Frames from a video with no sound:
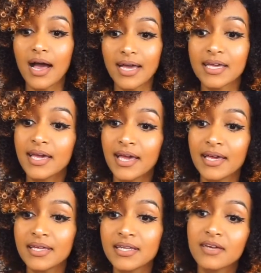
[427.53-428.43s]
I
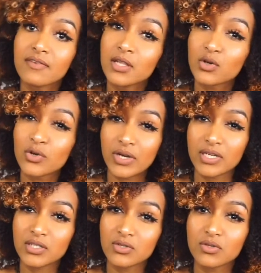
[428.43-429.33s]
can give a little
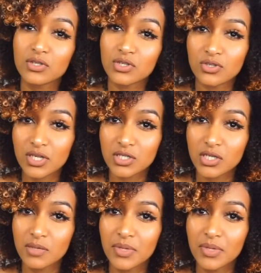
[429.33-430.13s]
credit to the stretching